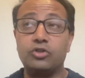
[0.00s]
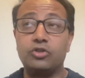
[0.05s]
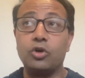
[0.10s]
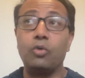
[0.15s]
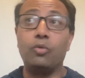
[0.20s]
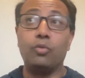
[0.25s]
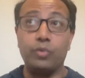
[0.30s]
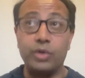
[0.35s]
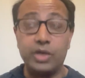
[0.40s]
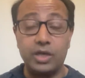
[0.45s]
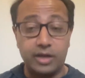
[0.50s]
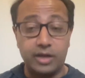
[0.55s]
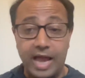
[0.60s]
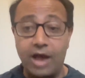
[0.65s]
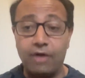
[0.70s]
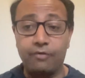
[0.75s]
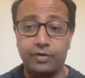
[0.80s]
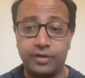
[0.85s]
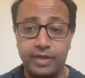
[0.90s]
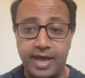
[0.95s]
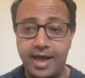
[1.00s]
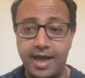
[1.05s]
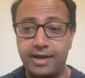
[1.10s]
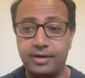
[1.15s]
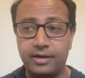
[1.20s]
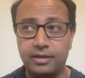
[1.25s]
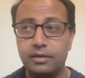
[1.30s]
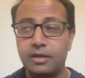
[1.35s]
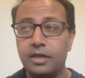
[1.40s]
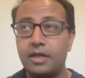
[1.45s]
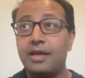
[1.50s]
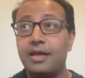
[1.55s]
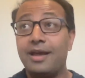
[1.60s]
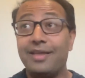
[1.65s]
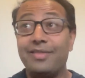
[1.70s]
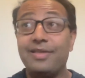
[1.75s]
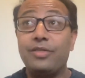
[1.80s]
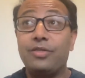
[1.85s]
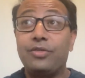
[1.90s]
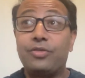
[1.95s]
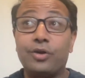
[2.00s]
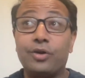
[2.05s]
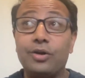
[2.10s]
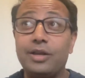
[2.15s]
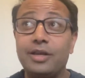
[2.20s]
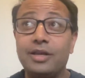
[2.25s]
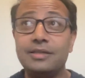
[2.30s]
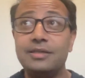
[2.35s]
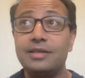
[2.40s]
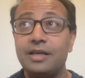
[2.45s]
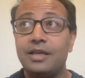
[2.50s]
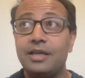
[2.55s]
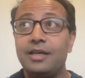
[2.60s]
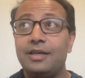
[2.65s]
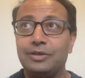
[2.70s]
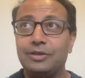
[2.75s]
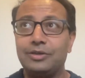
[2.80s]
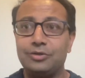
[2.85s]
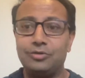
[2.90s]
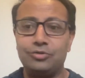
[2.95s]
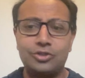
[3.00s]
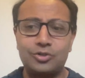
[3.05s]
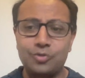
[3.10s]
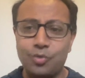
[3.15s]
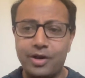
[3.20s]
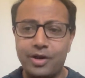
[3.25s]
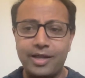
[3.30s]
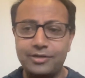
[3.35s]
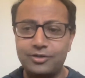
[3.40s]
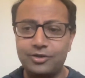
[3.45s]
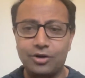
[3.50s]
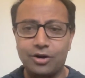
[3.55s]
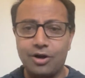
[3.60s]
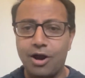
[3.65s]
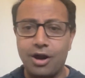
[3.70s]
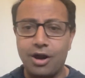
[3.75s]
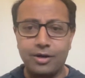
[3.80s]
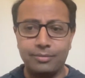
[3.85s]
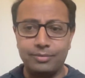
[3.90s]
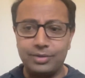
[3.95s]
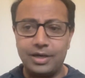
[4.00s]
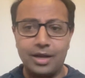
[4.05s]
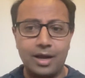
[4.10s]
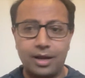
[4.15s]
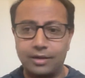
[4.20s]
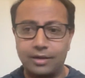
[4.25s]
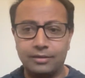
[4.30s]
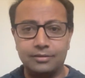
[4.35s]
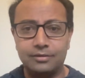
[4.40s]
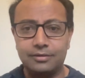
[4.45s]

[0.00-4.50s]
So we account for that. And then the third is you just want to enter your card and be done.